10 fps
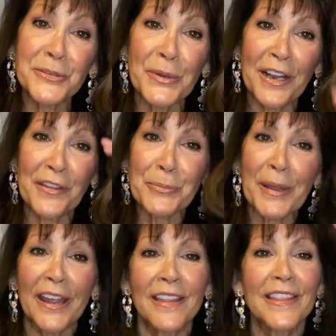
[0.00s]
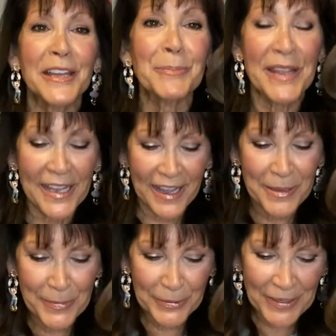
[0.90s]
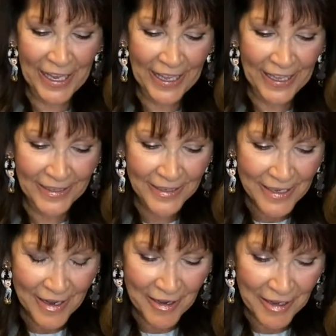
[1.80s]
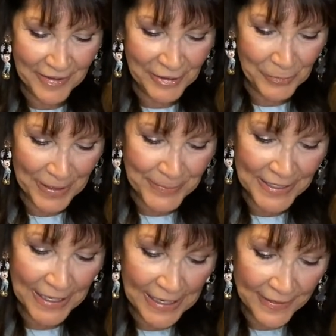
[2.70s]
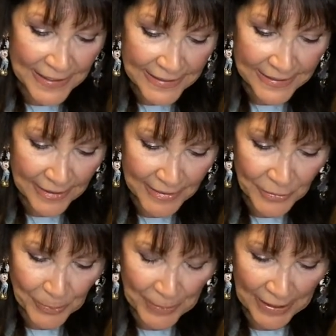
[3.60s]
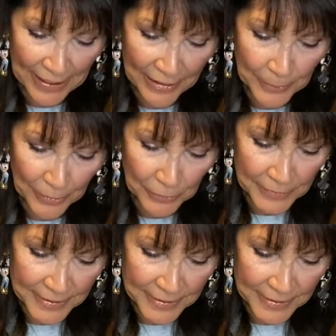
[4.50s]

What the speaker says: one other pen that Pink Alamode had on their website, and this is also a Pink Alamode